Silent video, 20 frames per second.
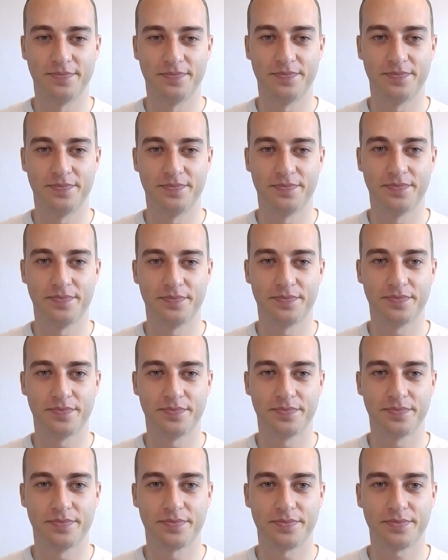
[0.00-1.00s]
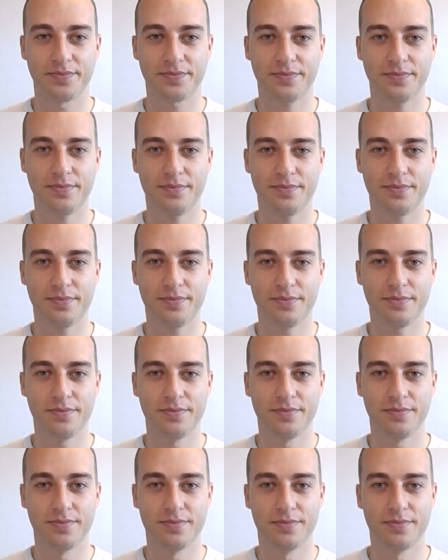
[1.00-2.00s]

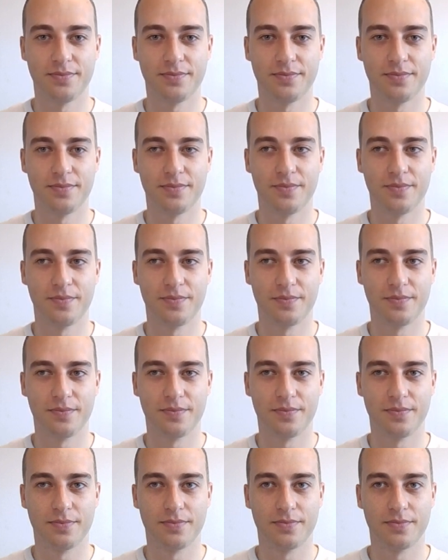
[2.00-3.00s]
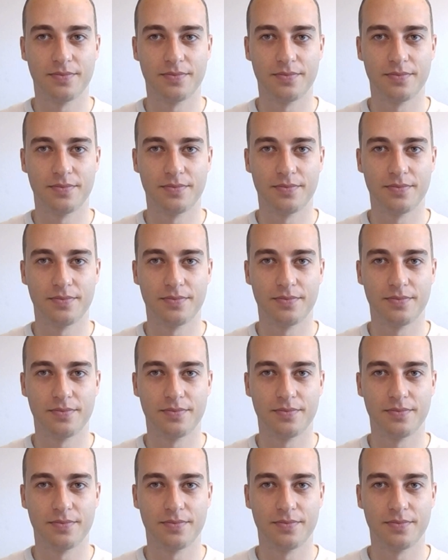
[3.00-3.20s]
No one is speaking in this clip.